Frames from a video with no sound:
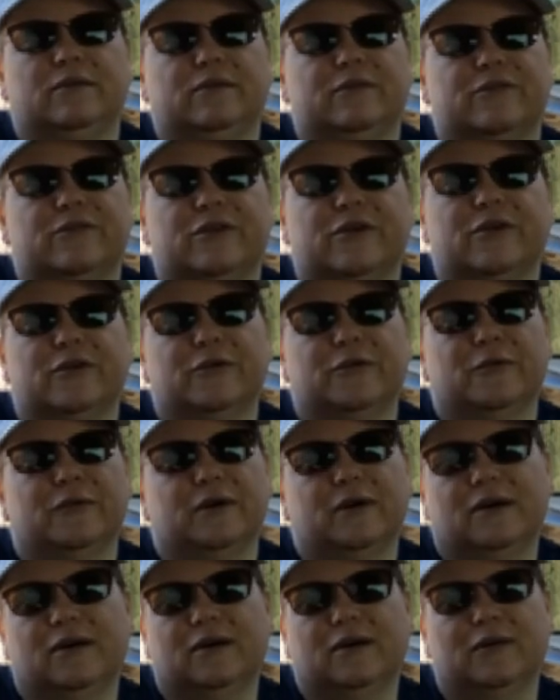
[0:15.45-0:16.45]
So
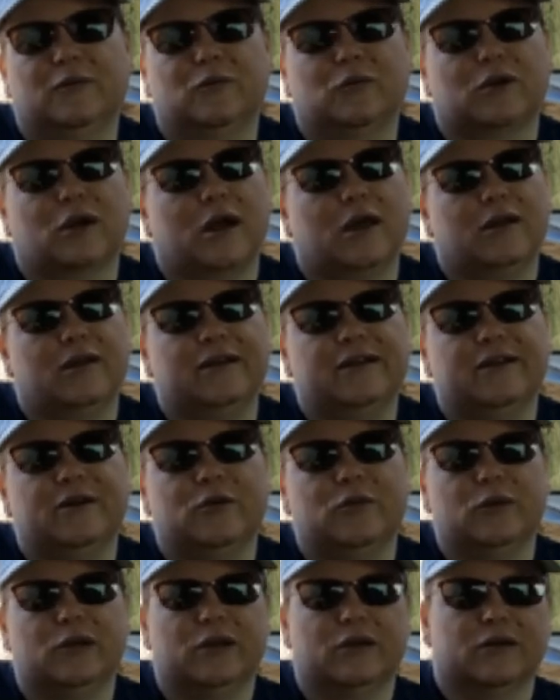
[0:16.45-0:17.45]
we're kind of in
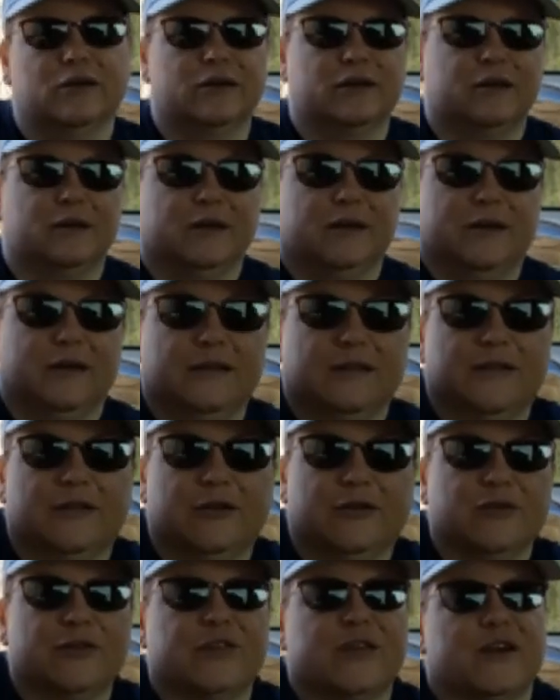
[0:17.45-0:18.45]
a weird
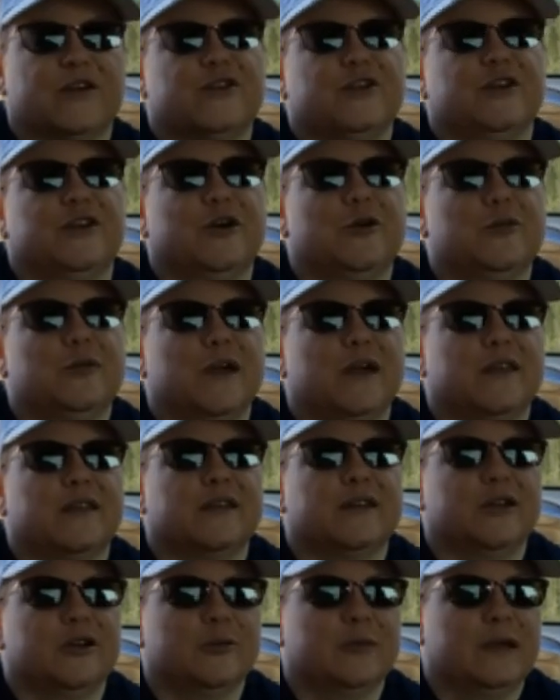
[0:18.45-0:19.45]
little section. Hope you guys
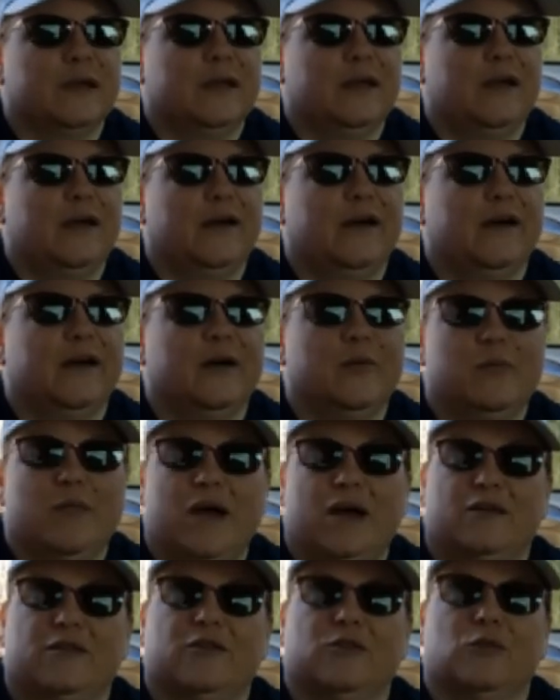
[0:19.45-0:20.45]
can hear me.
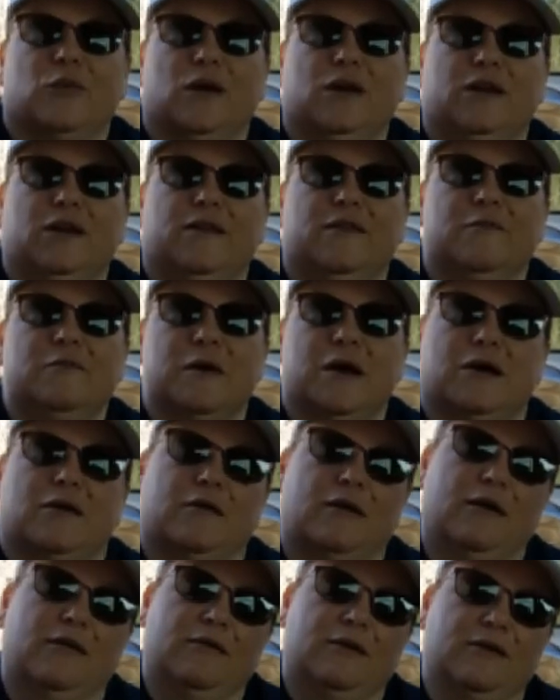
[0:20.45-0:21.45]
Max is whining in the
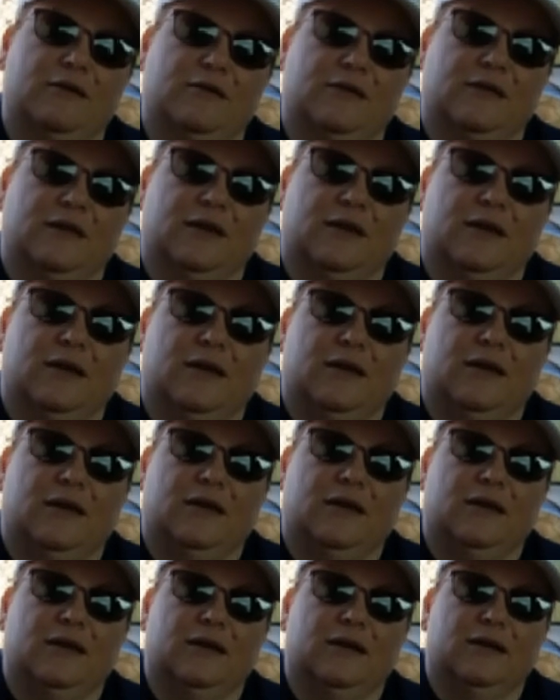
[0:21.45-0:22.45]
background because
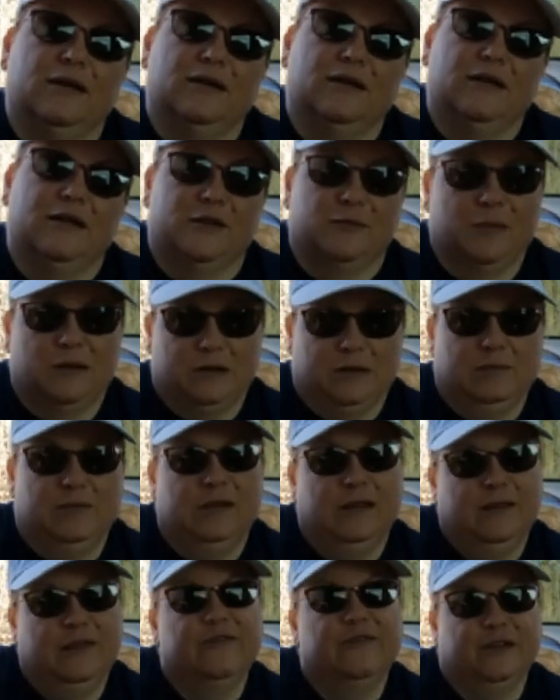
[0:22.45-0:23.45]
he expected to
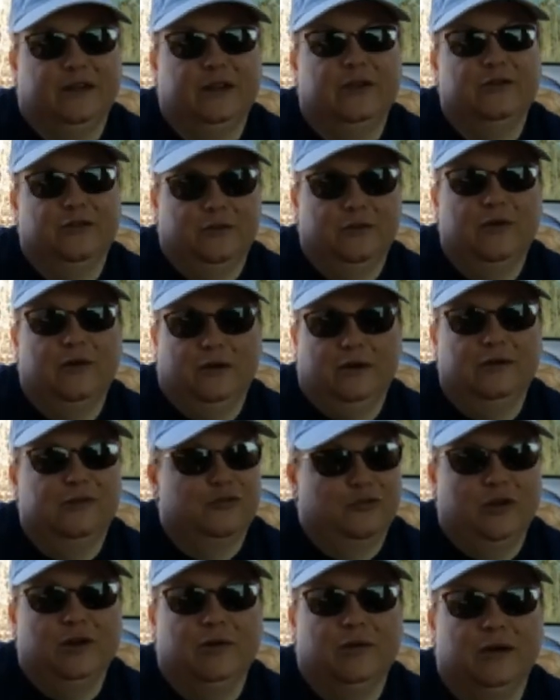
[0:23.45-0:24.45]
be in the video
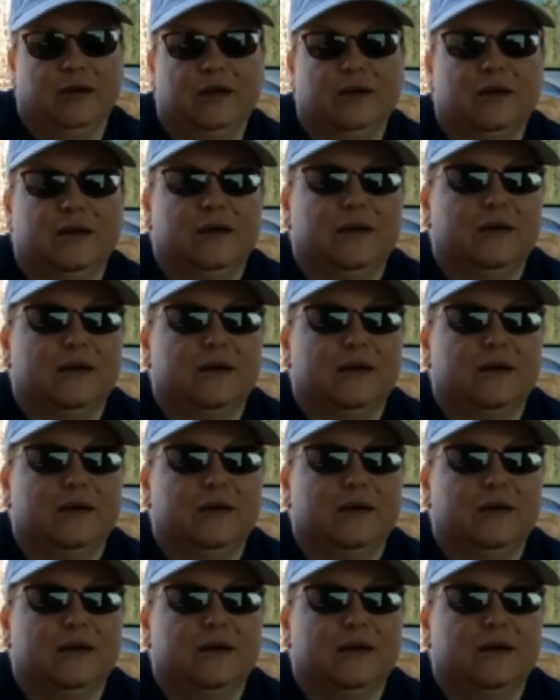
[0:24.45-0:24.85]
straight away.